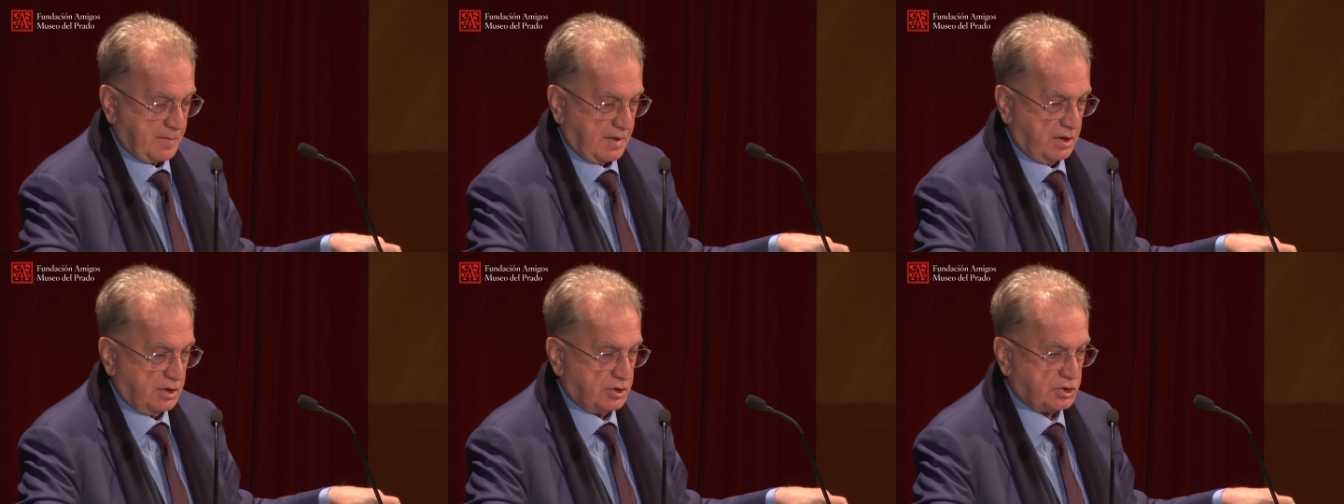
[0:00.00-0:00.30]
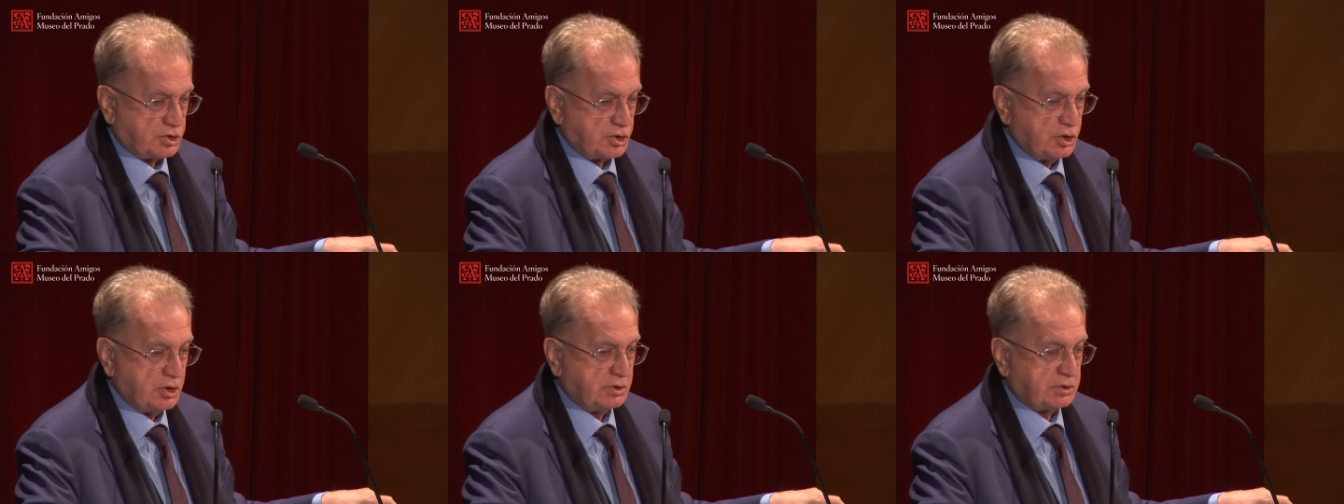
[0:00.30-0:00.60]

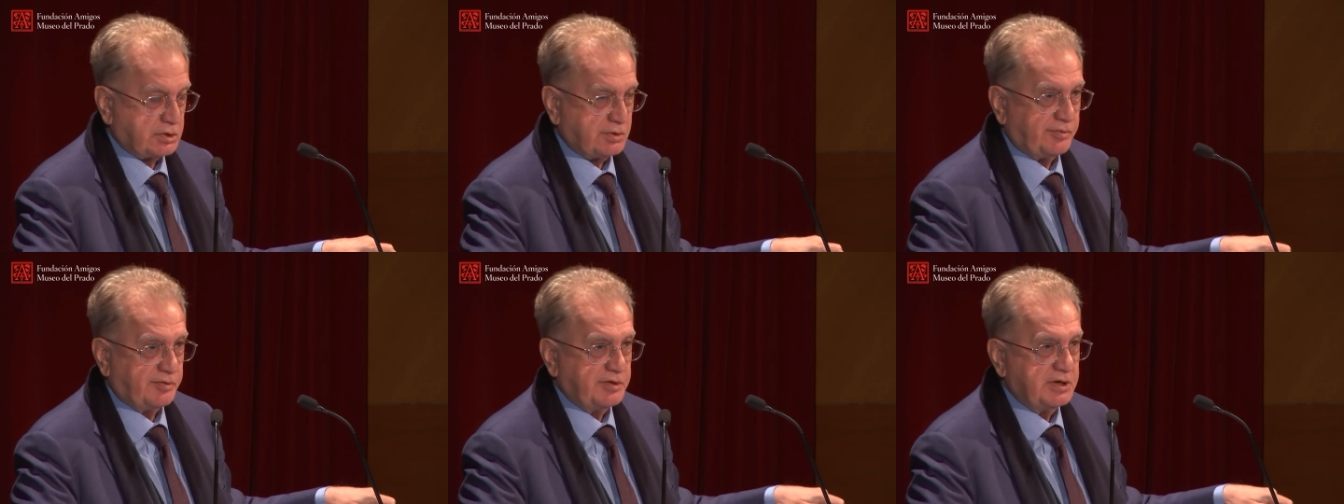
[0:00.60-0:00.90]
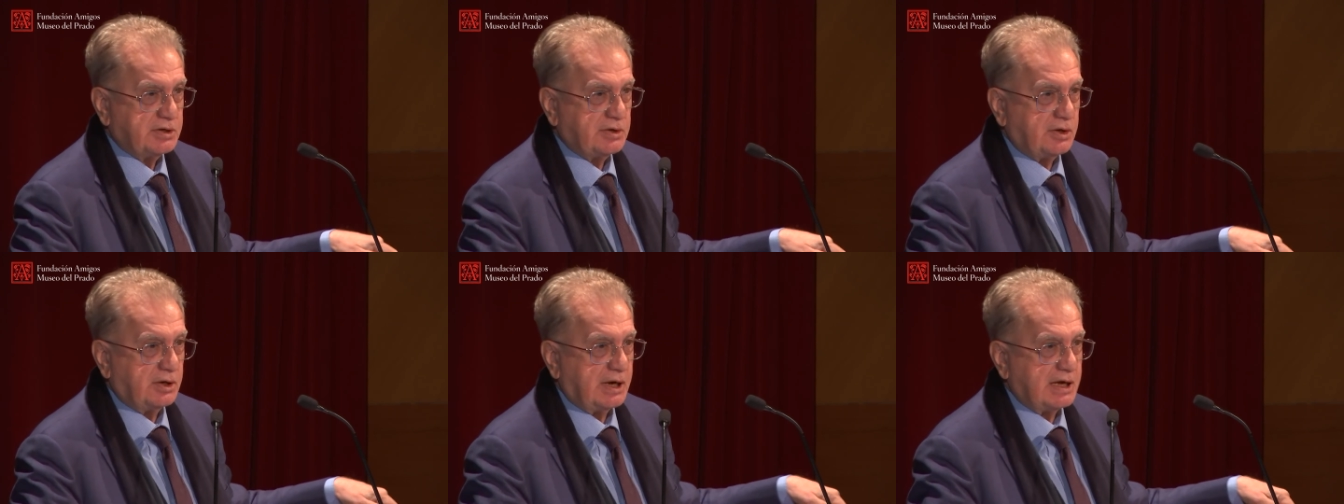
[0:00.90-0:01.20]
shirt of
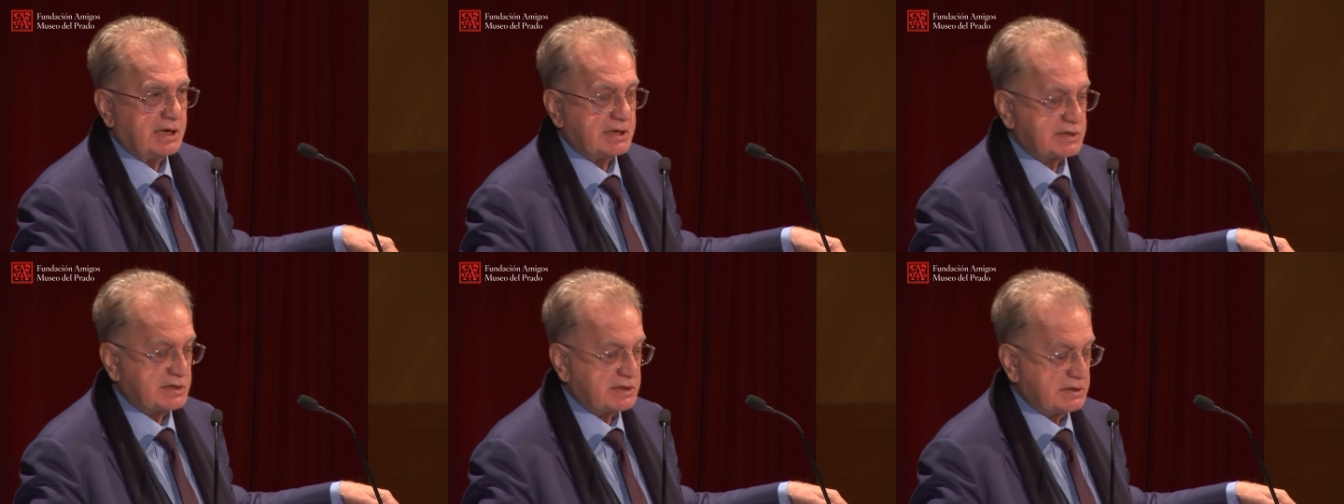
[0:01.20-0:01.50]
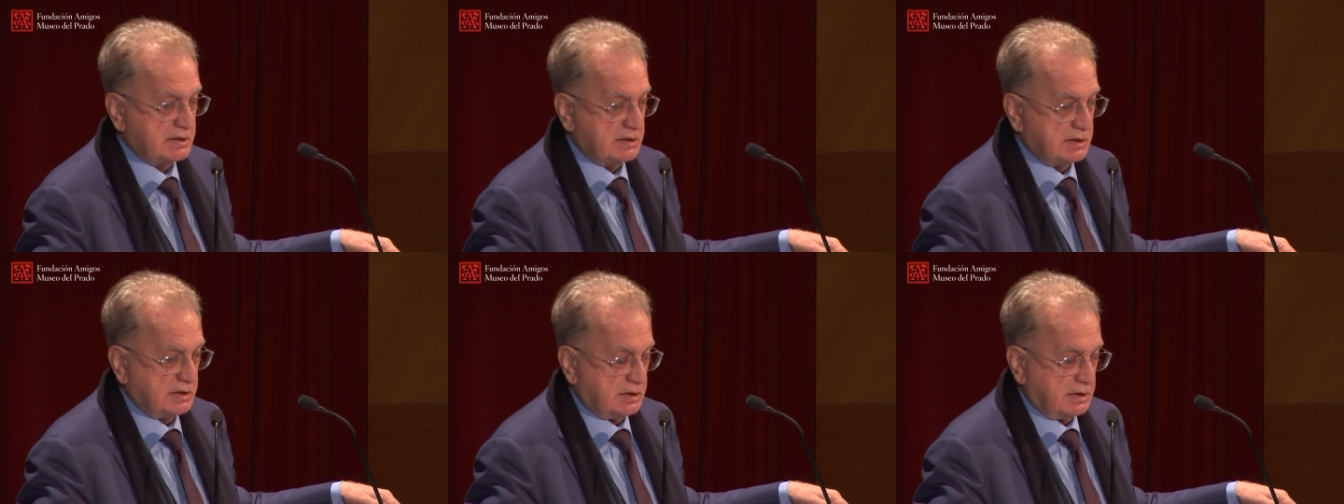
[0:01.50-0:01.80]
Nicholas,
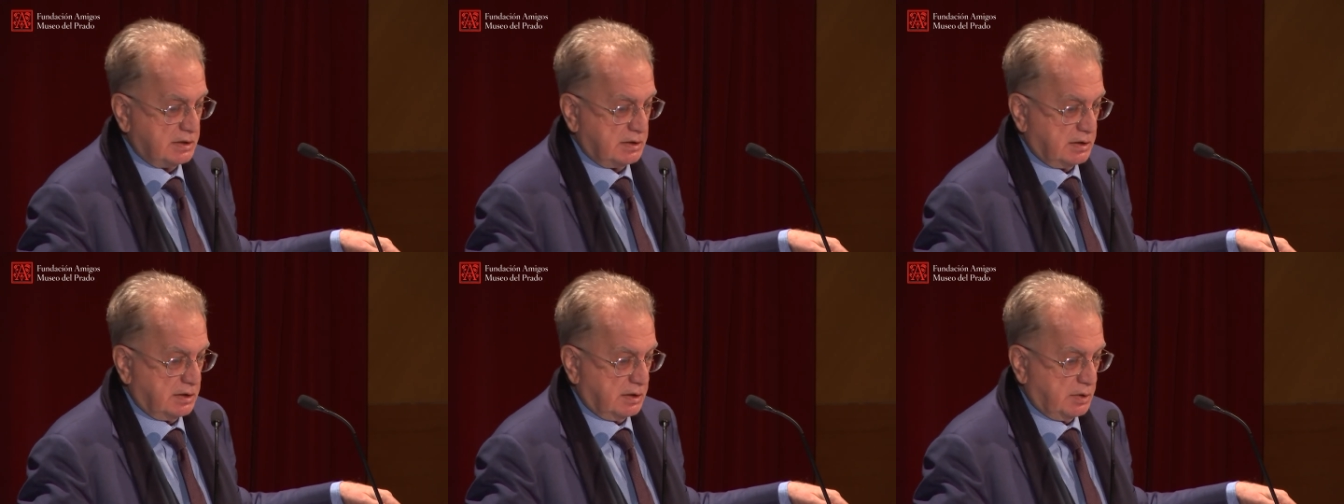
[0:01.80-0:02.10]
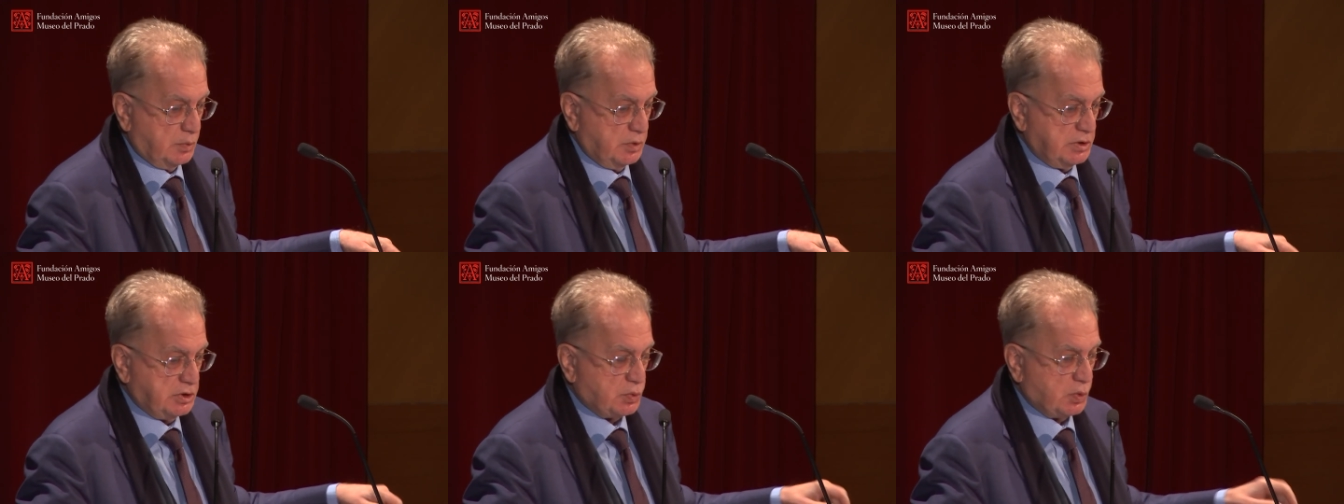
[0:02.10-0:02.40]

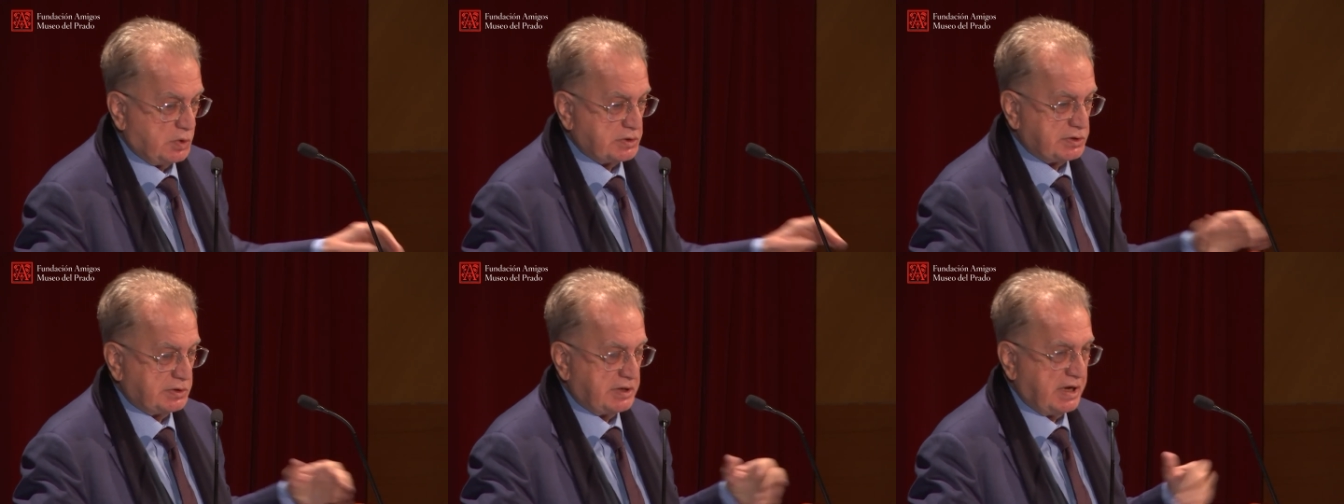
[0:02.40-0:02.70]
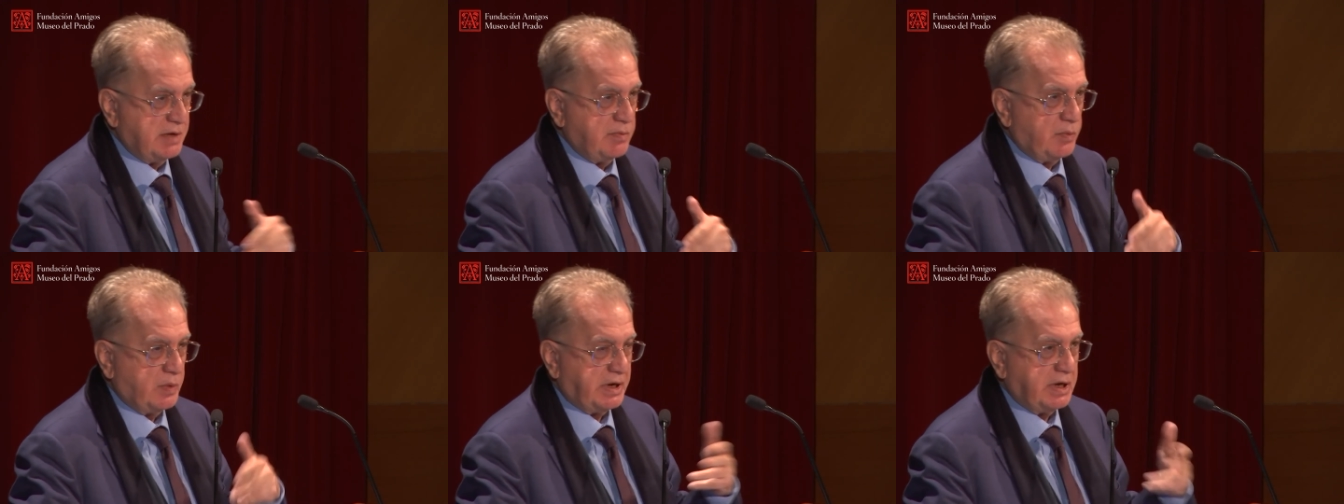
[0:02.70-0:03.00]
which was on
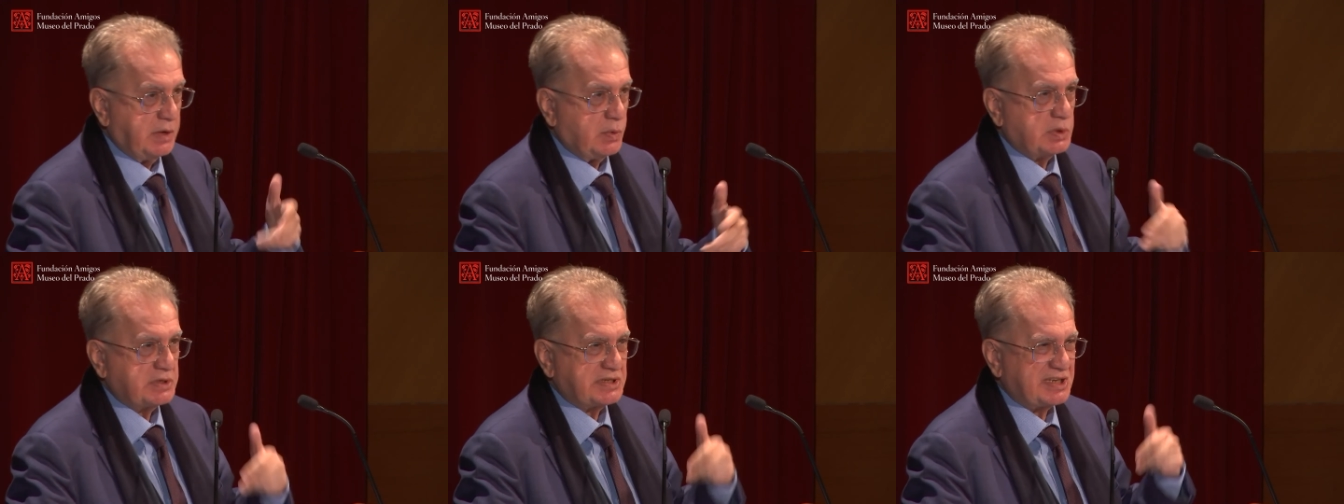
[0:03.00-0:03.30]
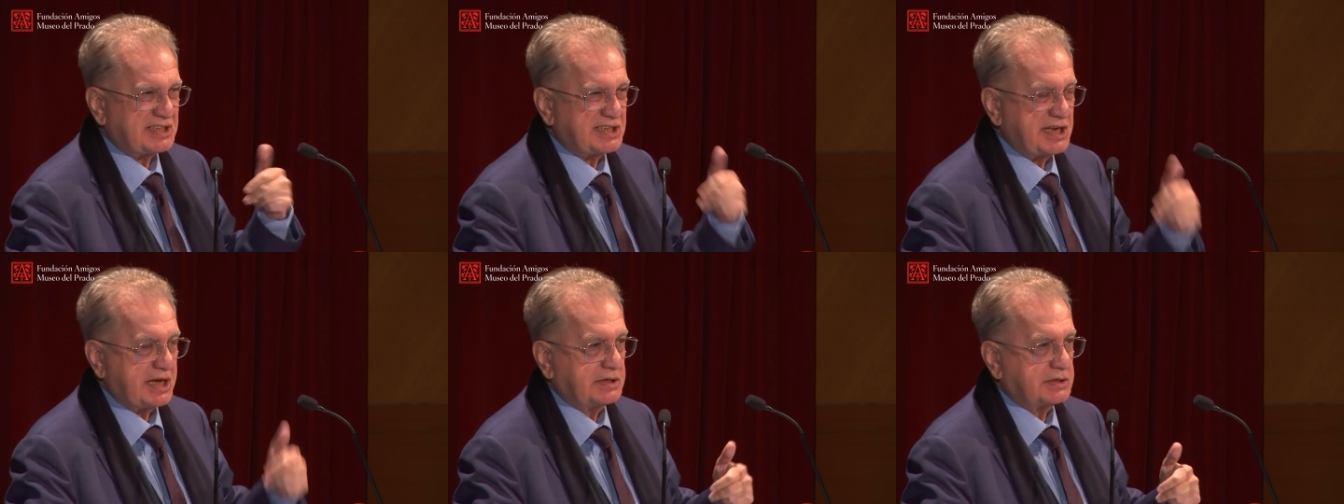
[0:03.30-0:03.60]
him when he was
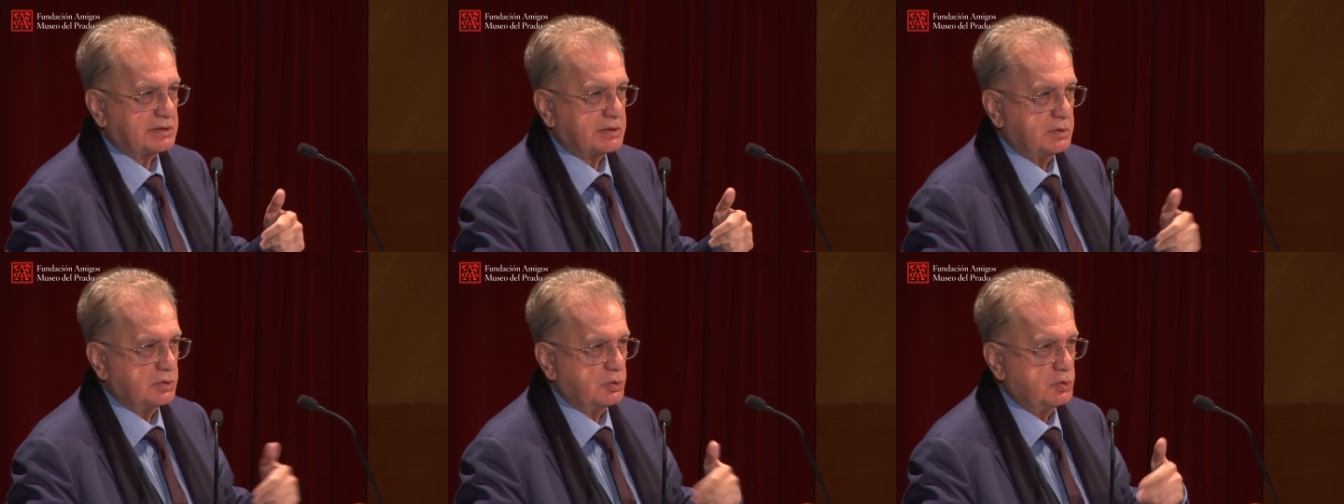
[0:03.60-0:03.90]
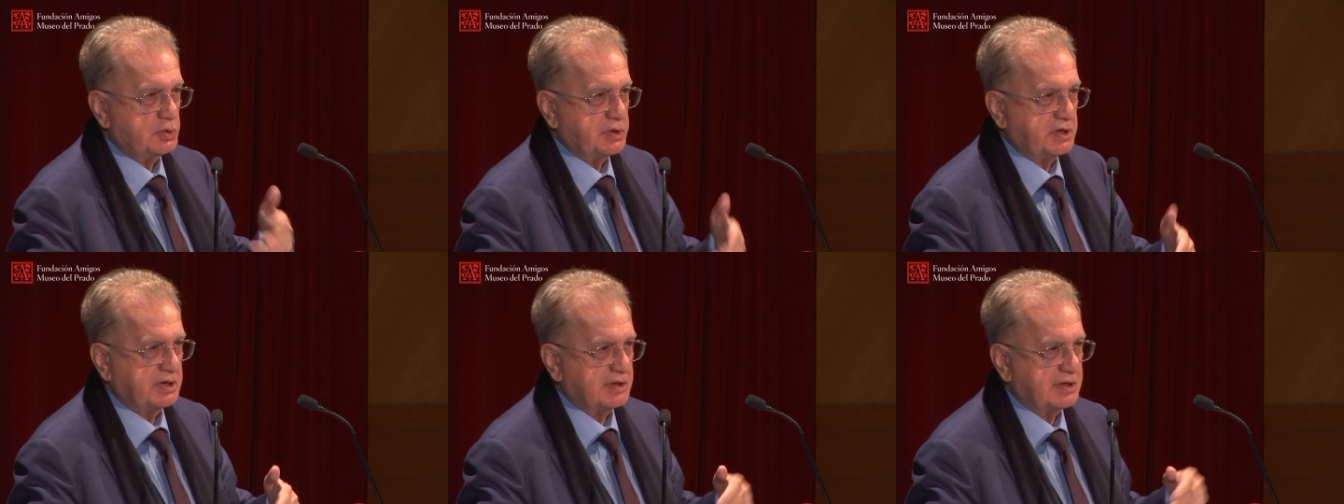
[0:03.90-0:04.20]
attacked
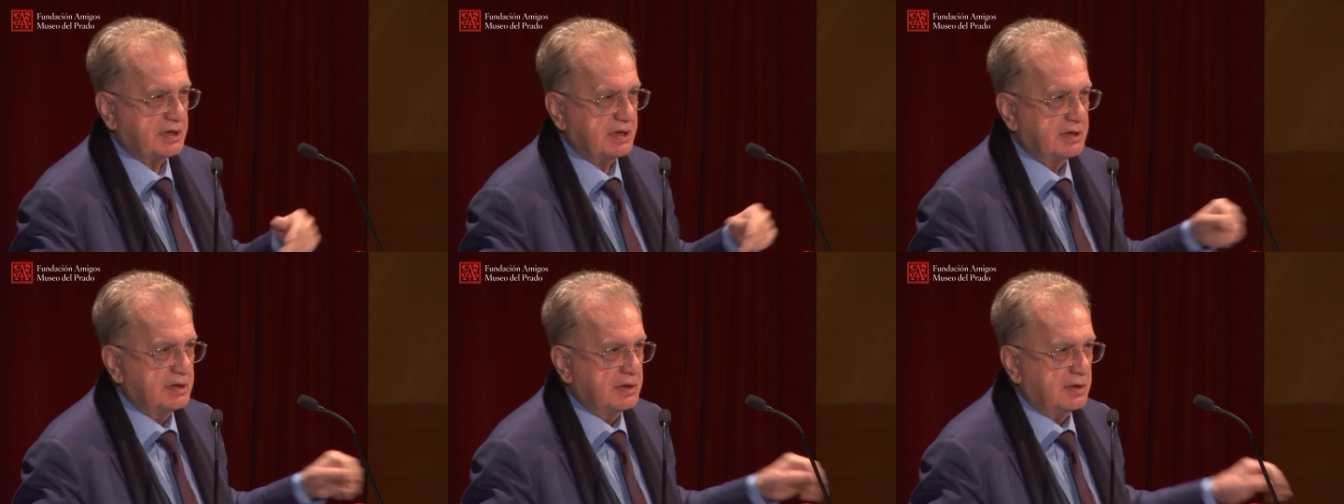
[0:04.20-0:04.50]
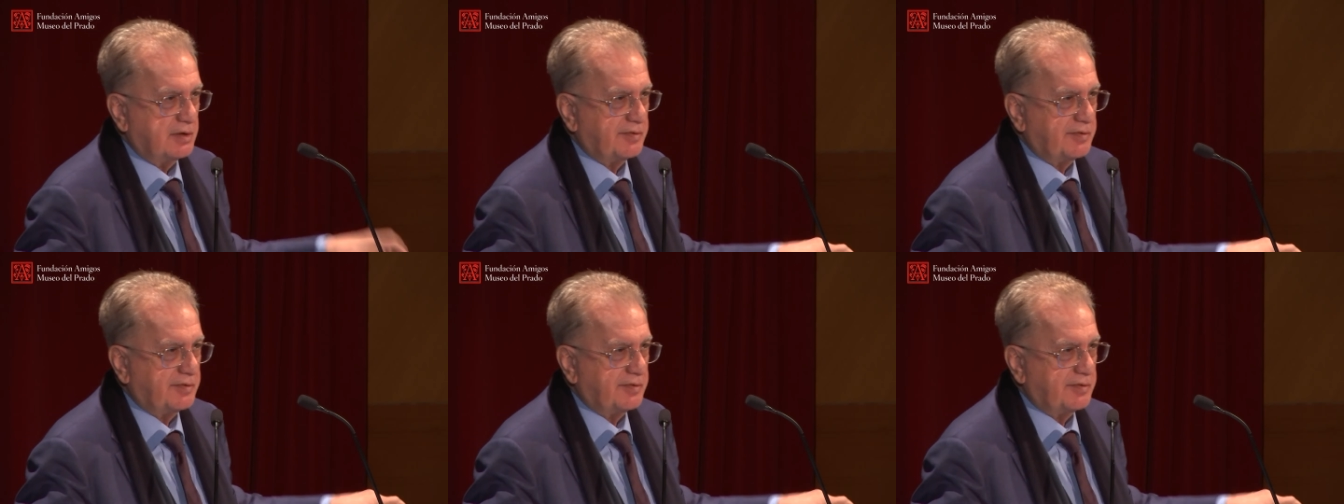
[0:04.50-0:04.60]
during the